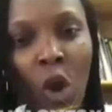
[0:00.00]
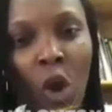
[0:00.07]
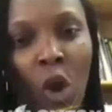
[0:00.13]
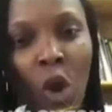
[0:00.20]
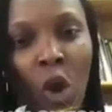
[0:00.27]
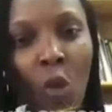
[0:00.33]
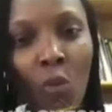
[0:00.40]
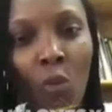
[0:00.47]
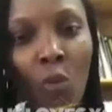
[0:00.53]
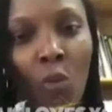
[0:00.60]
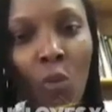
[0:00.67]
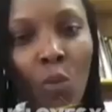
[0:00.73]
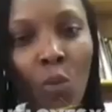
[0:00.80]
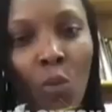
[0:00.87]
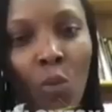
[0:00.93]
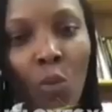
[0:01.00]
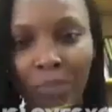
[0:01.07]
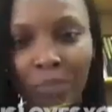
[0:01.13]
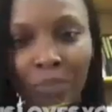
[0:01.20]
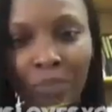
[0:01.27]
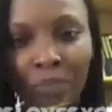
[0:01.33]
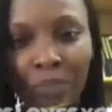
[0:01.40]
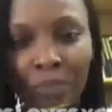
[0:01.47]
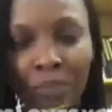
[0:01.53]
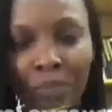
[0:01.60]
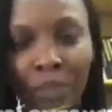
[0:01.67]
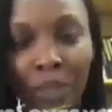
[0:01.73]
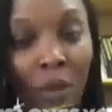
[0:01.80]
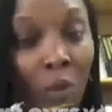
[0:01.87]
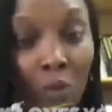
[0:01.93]
ammunition.
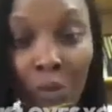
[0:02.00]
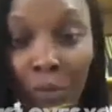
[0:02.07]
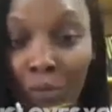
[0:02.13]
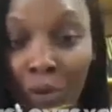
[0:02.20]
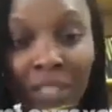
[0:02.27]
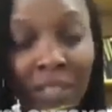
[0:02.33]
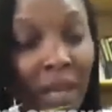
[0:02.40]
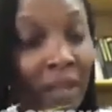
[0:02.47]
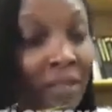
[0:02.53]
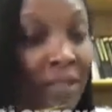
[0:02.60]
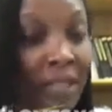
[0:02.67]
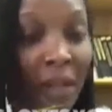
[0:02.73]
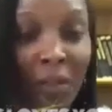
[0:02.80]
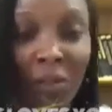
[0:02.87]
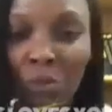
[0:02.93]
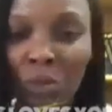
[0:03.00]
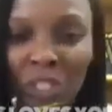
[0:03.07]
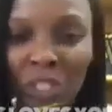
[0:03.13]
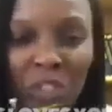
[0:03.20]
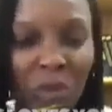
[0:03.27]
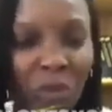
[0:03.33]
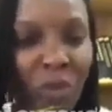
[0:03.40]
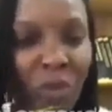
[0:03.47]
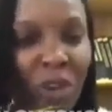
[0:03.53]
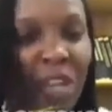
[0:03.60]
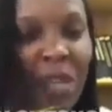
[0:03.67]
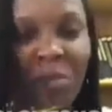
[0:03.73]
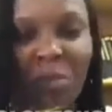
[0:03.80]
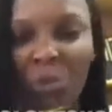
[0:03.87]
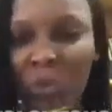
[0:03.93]
We braced ourselves, we screamed,
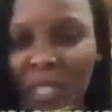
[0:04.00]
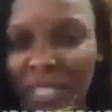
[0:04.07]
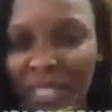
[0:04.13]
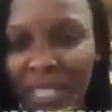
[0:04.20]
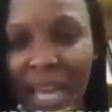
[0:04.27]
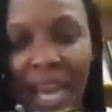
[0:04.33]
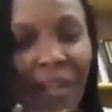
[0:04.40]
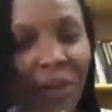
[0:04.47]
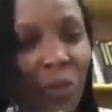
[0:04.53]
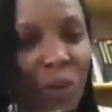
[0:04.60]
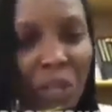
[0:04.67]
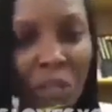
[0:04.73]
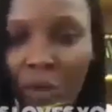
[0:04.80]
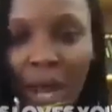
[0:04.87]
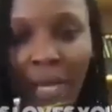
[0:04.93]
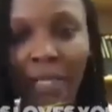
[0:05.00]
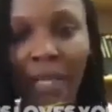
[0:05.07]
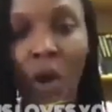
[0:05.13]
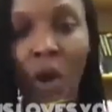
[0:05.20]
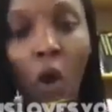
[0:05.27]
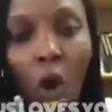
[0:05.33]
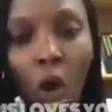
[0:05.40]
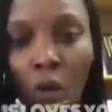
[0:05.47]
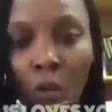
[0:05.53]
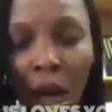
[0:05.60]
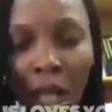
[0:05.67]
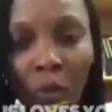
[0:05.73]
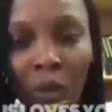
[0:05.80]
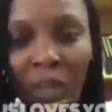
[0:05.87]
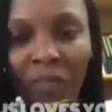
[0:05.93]
we sang, we cried, all
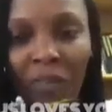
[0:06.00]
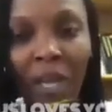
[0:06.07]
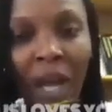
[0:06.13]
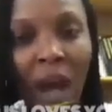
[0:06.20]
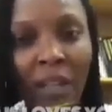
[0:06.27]
while waving our